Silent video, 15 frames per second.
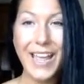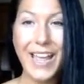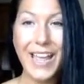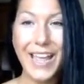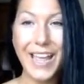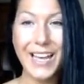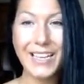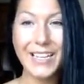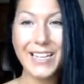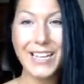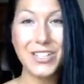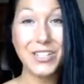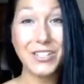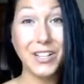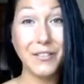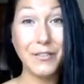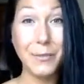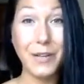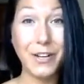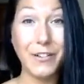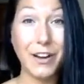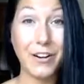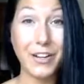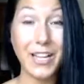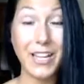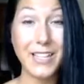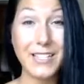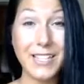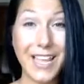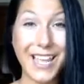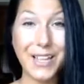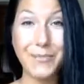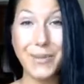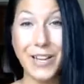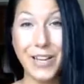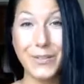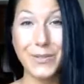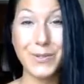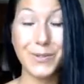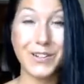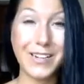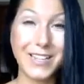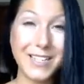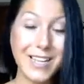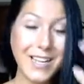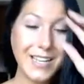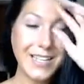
and I just loved being around kids and being outdoors.